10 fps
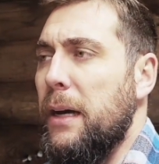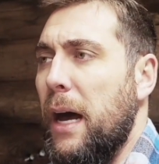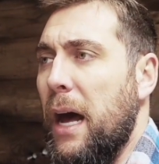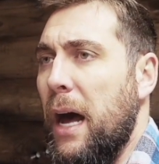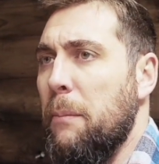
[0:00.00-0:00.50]

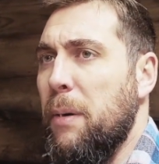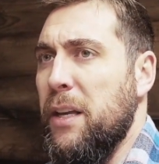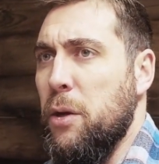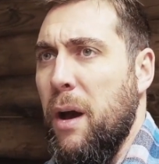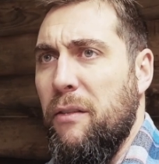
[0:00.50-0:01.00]
Uh,
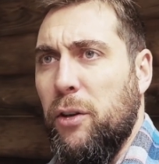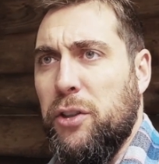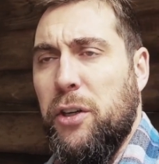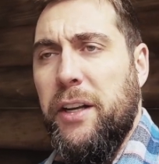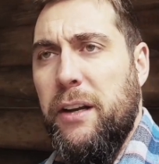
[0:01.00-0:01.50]
but you have
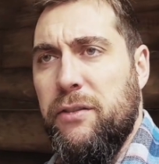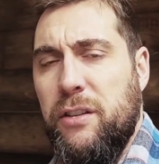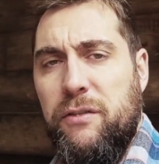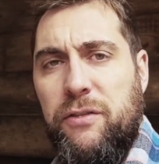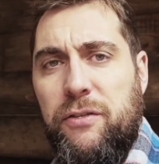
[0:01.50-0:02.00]
alternatives
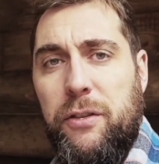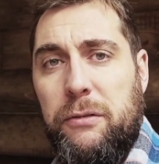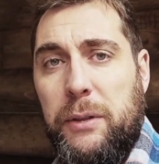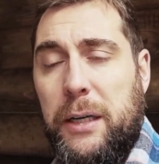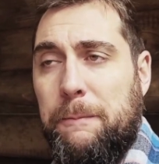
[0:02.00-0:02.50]
of,
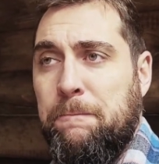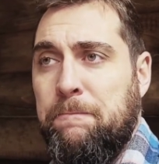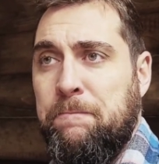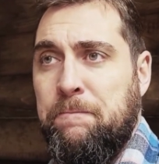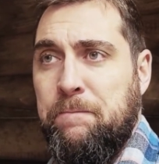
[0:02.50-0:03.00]
well,
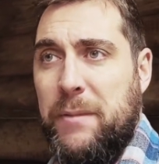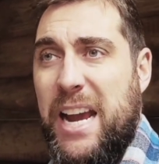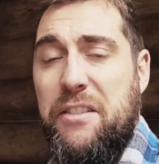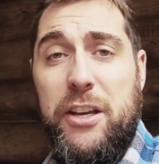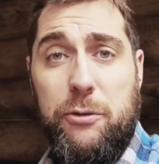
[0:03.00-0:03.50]

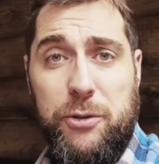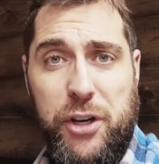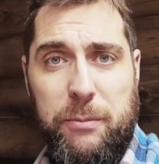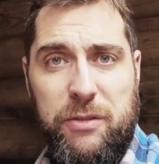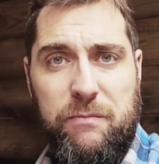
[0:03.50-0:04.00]
atheist
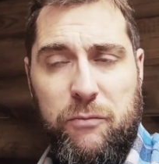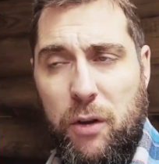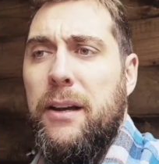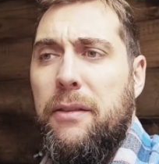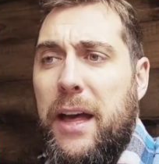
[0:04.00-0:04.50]
regimes
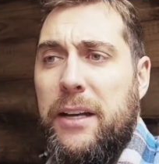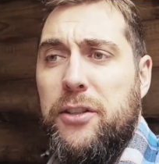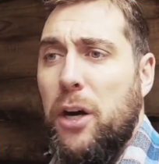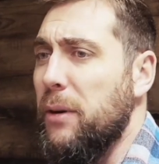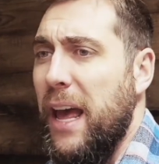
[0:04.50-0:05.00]

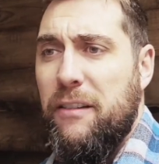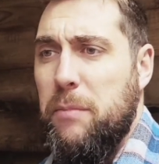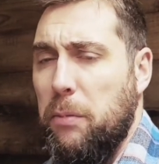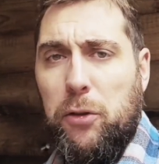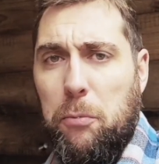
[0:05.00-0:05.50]
that don't have
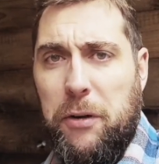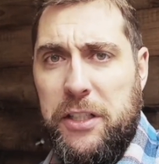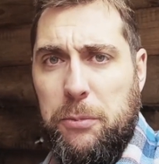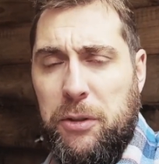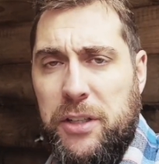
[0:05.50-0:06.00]
biblical
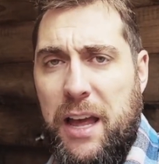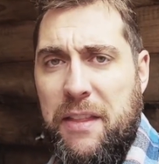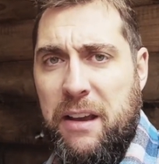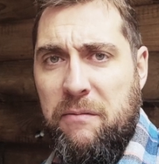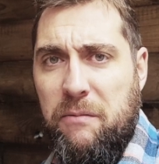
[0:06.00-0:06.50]
principles
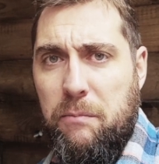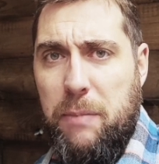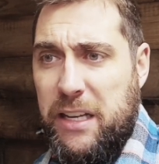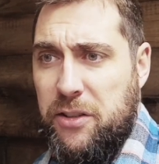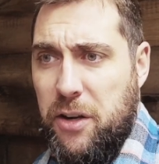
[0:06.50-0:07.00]
and they
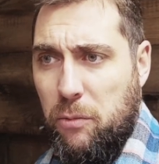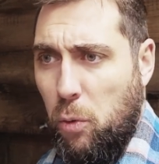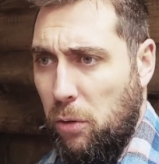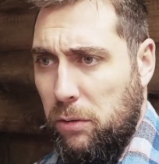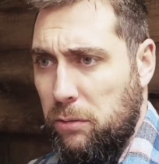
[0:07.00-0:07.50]
base their
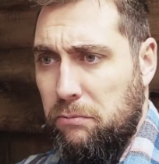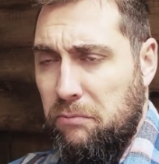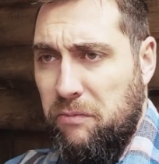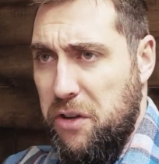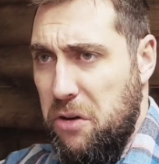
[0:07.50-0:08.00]

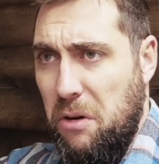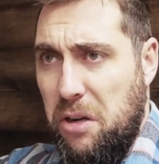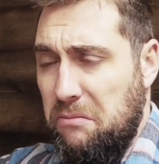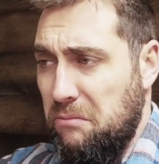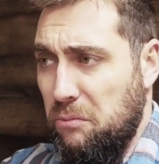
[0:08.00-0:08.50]
worldview on